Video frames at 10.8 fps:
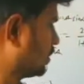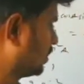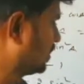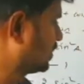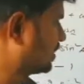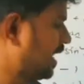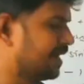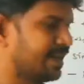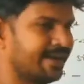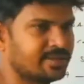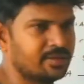So this tan
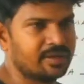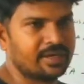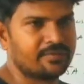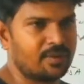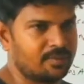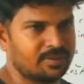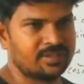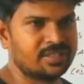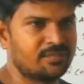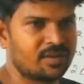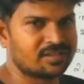a also you will get formula.
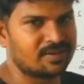This is for